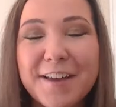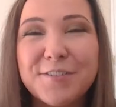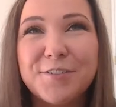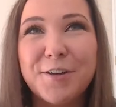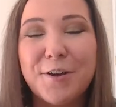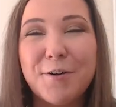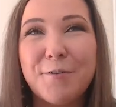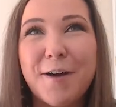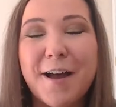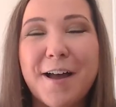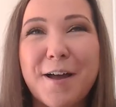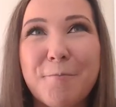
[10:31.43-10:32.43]
Yeah, so
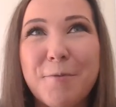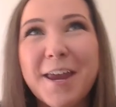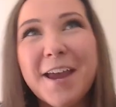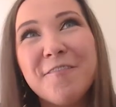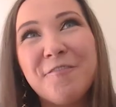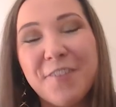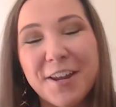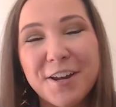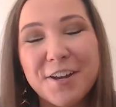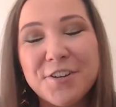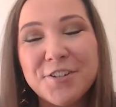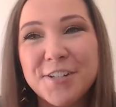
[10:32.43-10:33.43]
um, we had
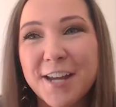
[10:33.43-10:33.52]
finished